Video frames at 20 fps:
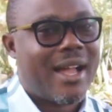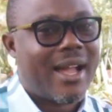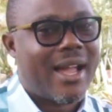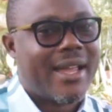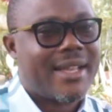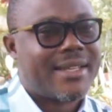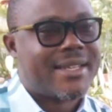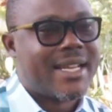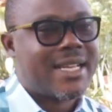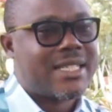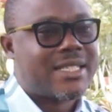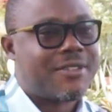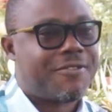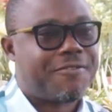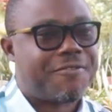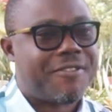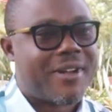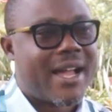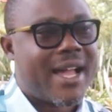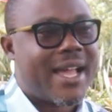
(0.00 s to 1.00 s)

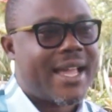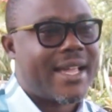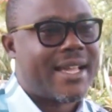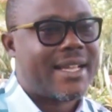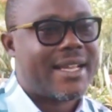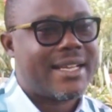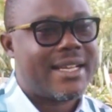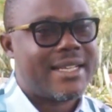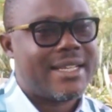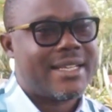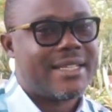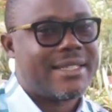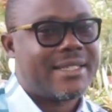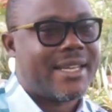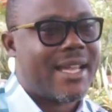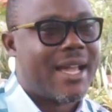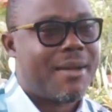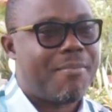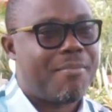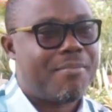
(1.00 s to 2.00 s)
identify
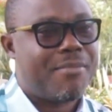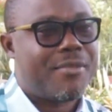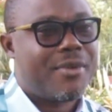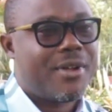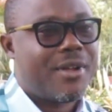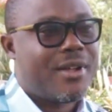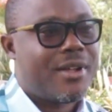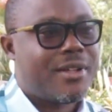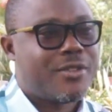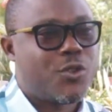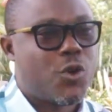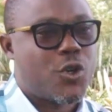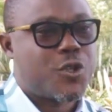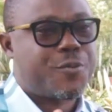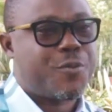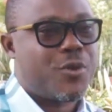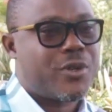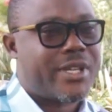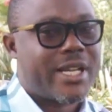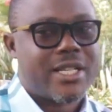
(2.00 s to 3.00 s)
them, those
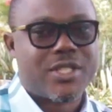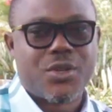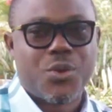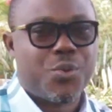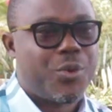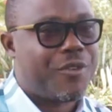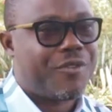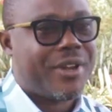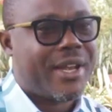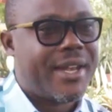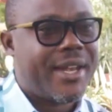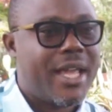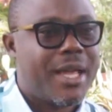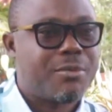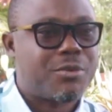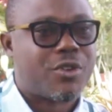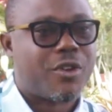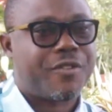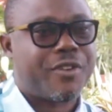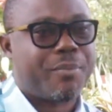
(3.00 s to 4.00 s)
projects, with the
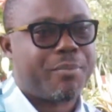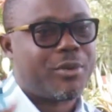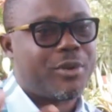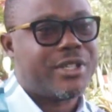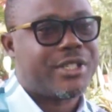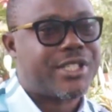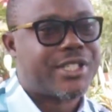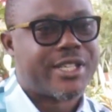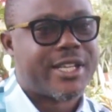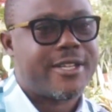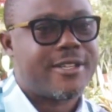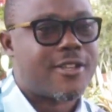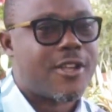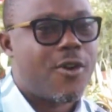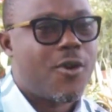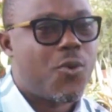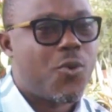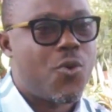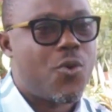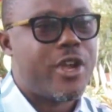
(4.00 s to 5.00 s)
names of the politicians
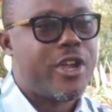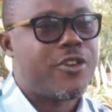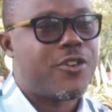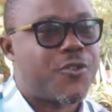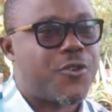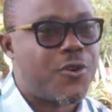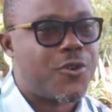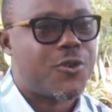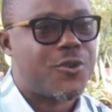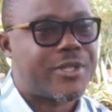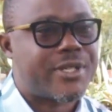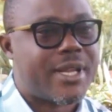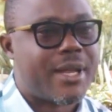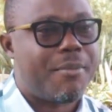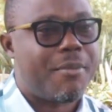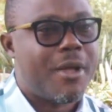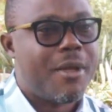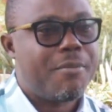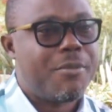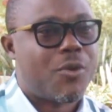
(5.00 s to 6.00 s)
who introduced
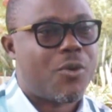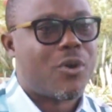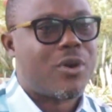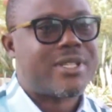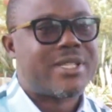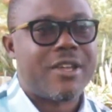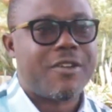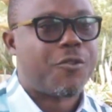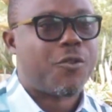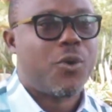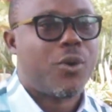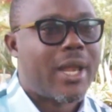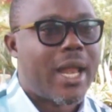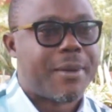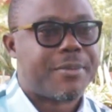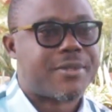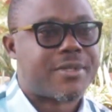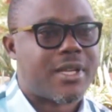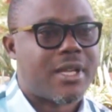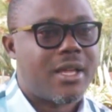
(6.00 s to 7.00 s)
them, because they've
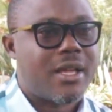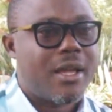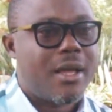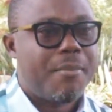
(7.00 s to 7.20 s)
collapsed.